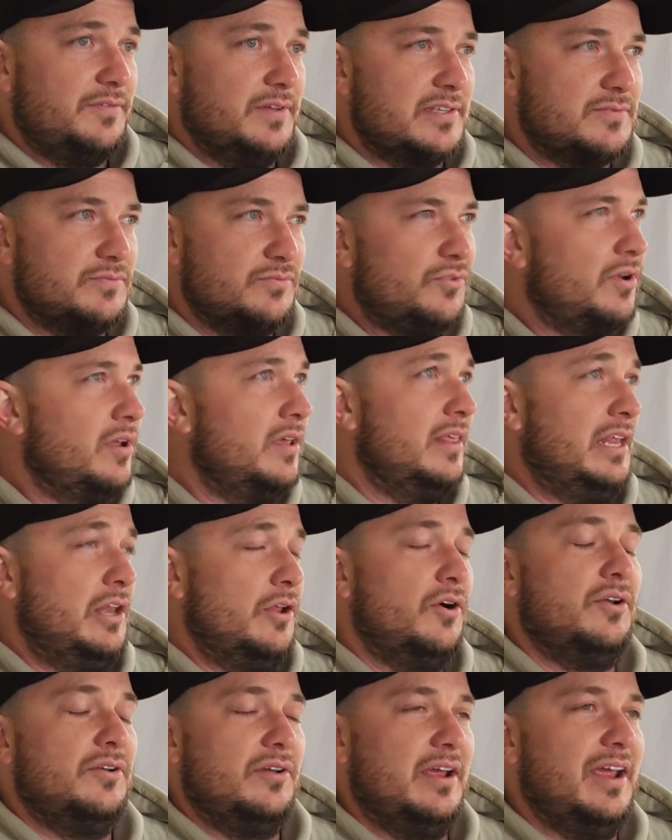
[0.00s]
That's really
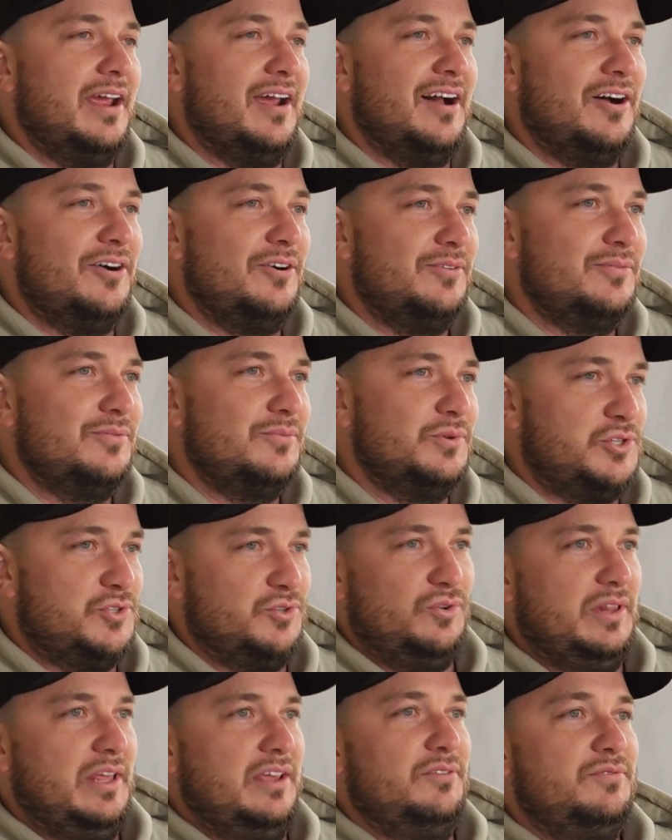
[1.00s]
not how we
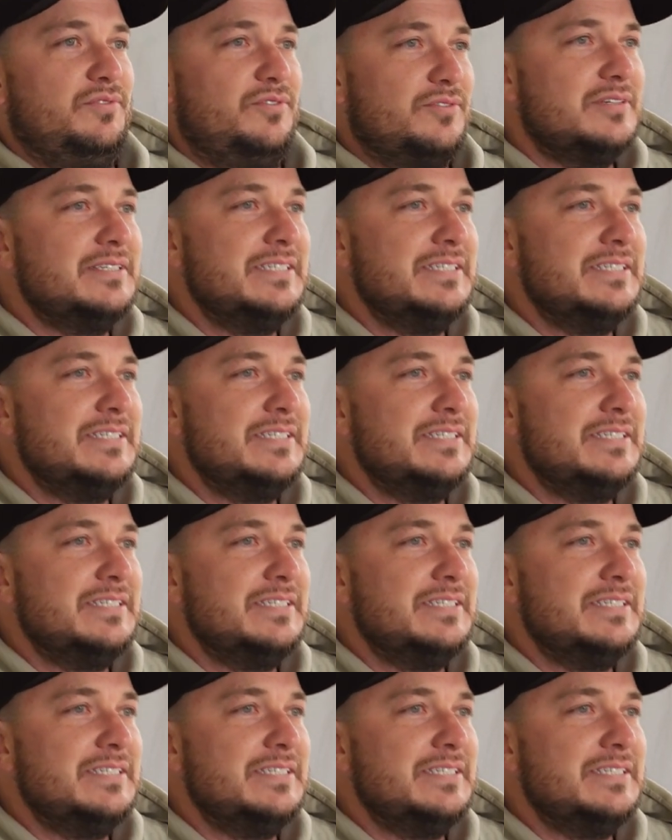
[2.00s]
should live